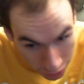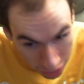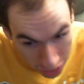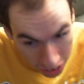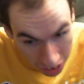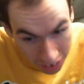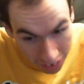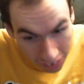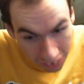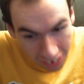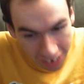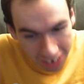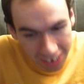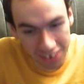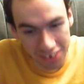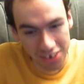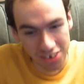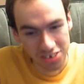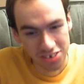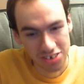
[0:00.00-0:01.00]
title,
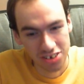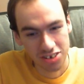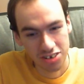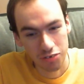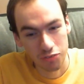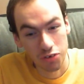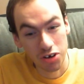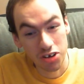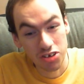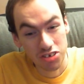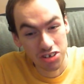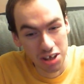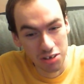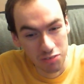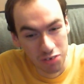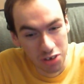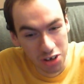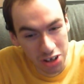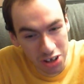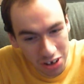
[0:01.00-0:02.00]
this is a whiskey
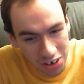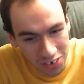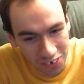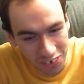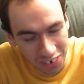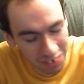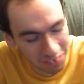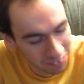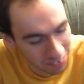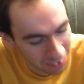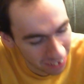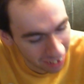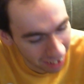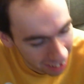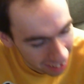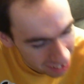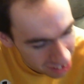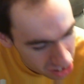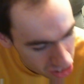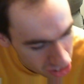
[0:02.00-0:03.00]
video. This is